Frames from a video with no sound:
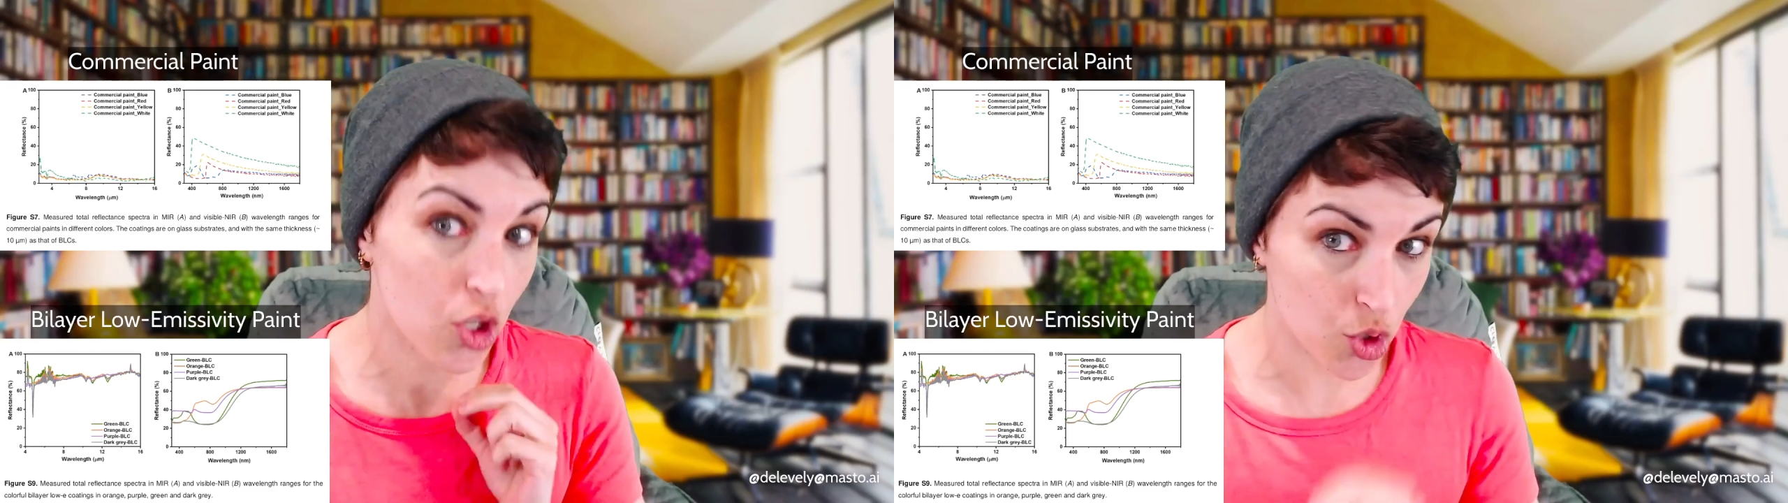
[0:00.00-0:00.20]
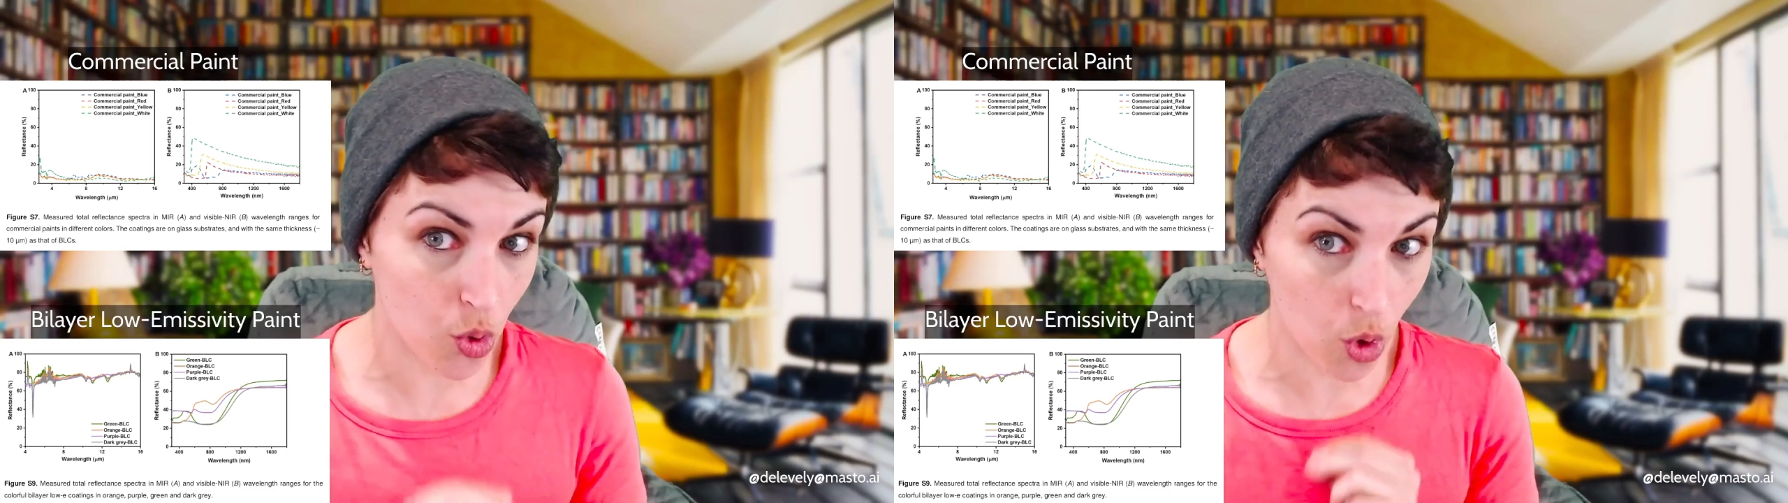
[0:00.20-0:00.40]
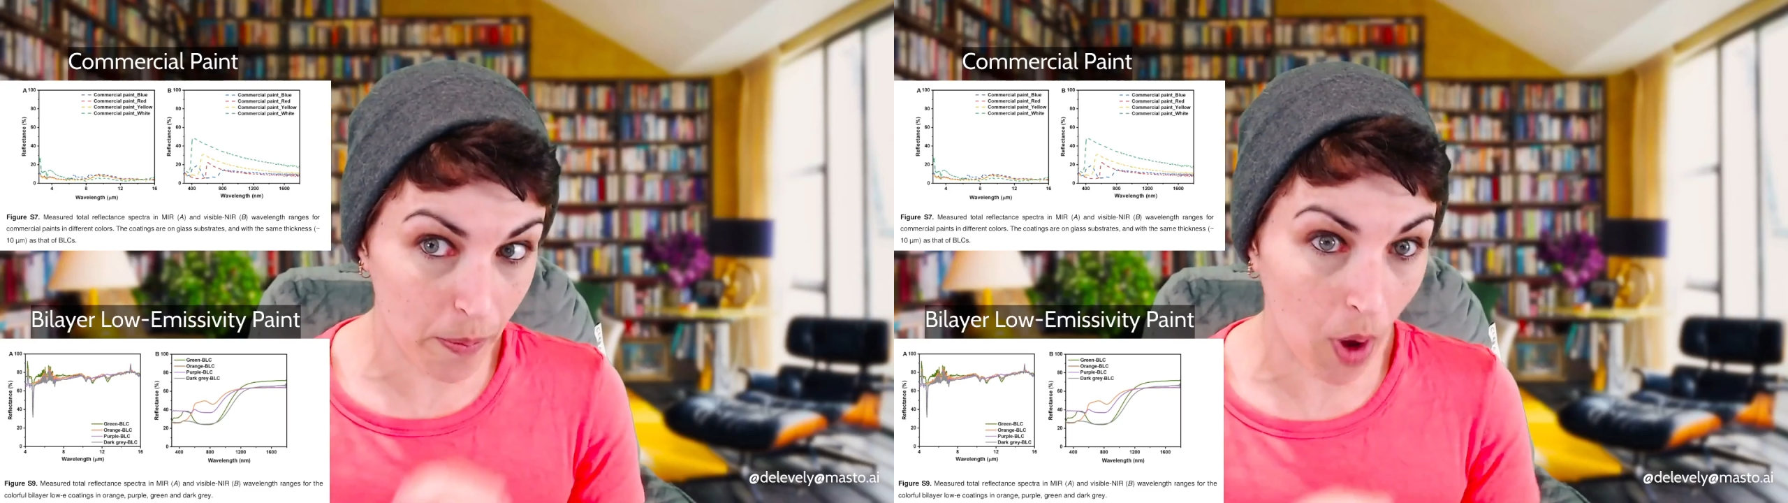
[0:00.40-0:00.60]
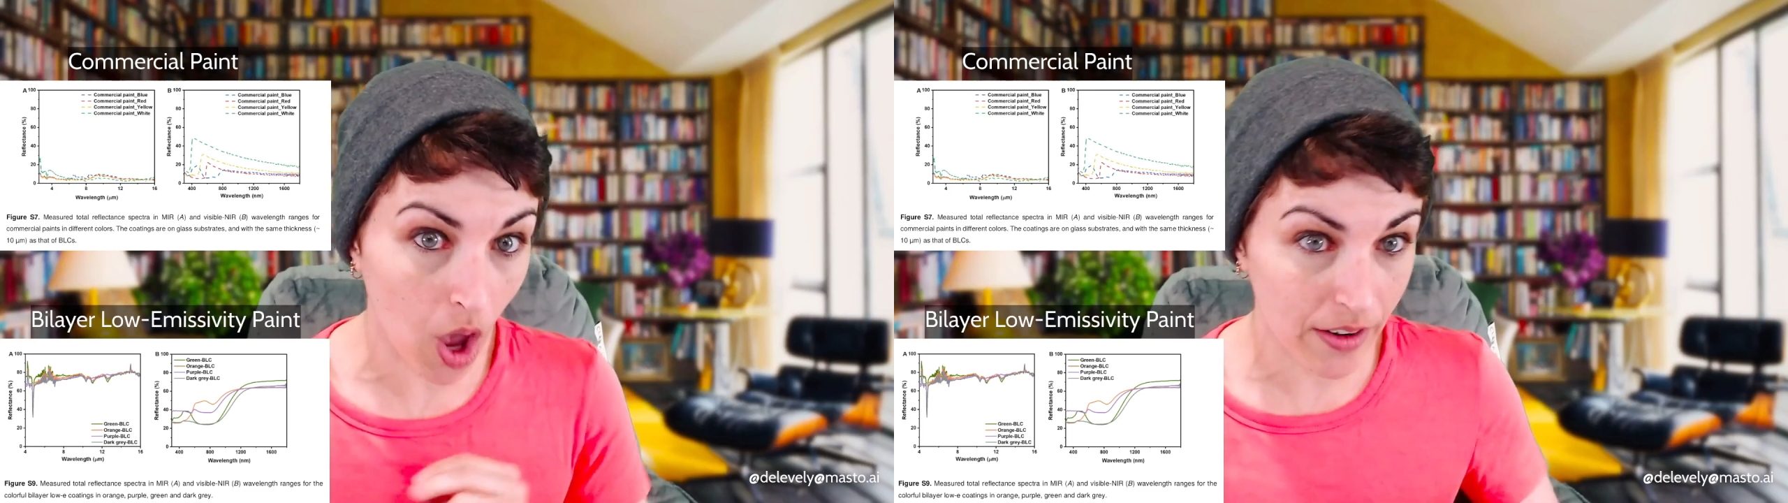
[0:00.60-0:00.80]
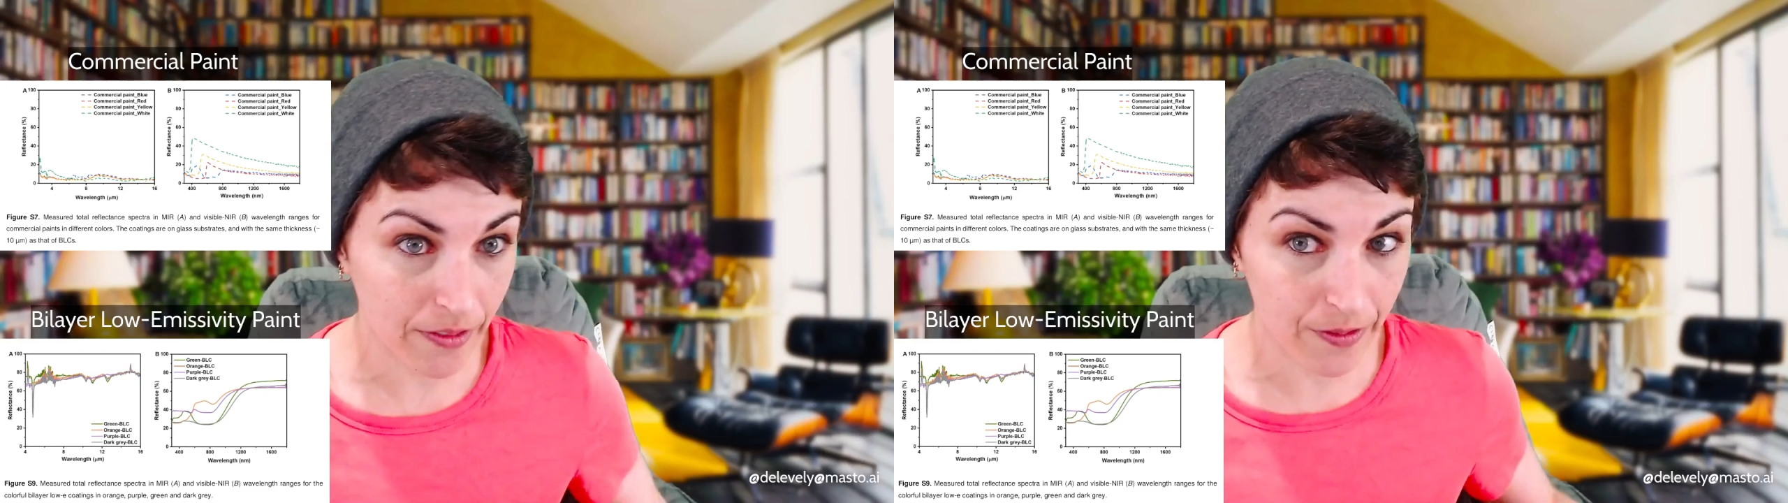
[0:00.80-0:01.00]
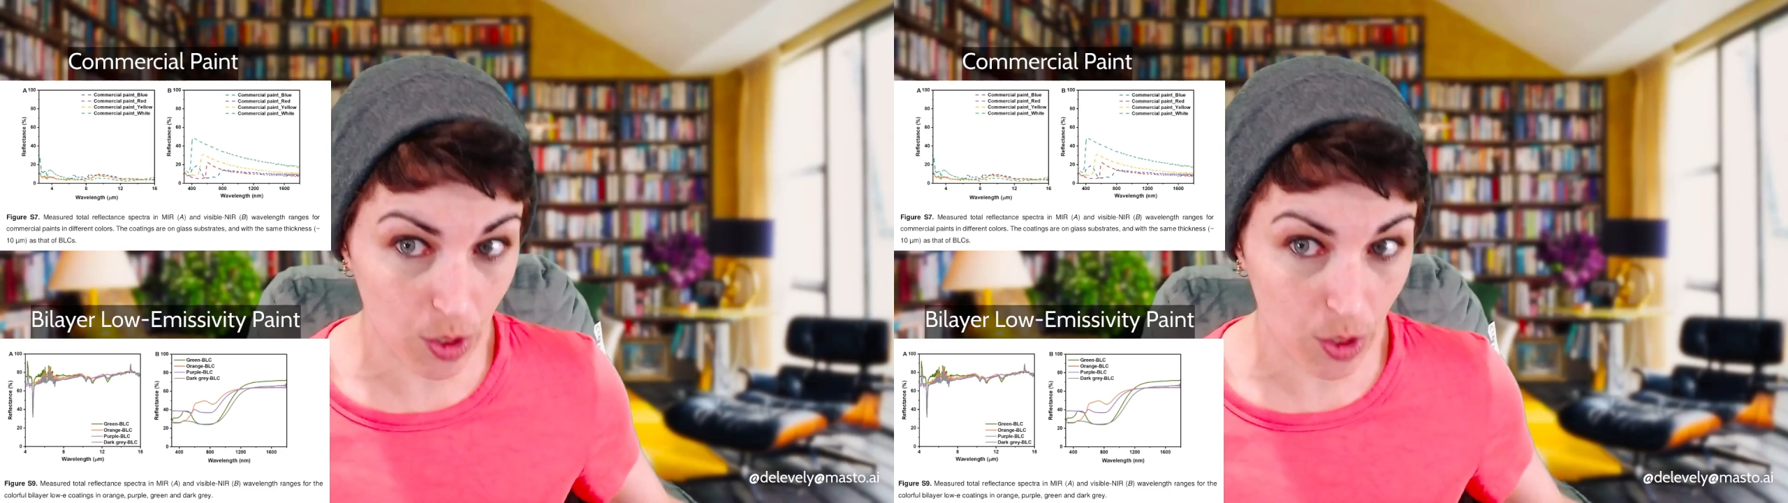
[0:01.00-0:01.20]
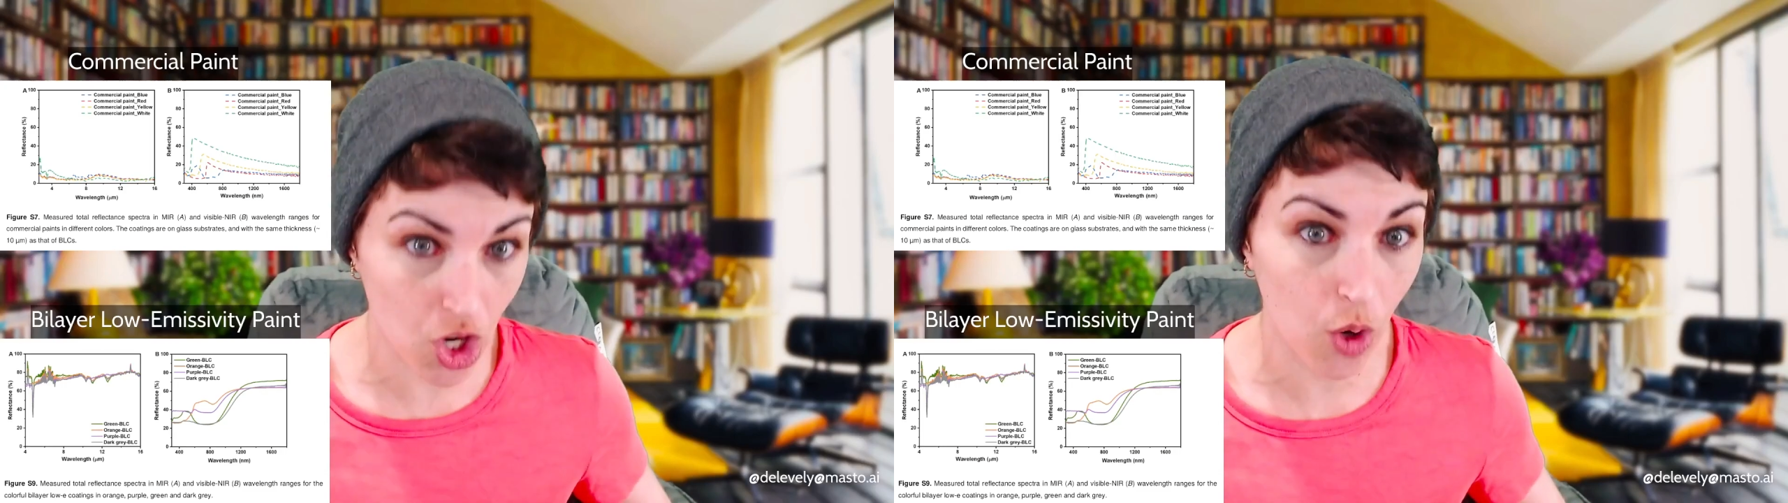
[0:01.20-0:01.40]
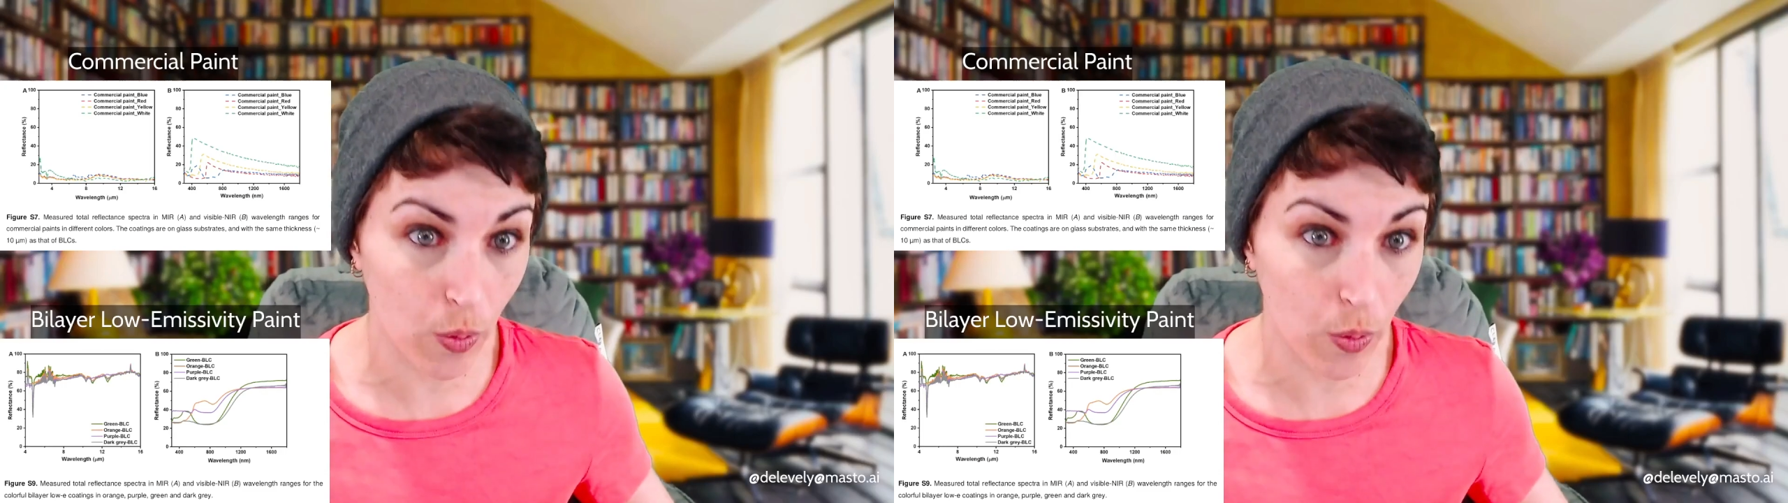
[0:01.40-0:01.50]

store-bought fuchsia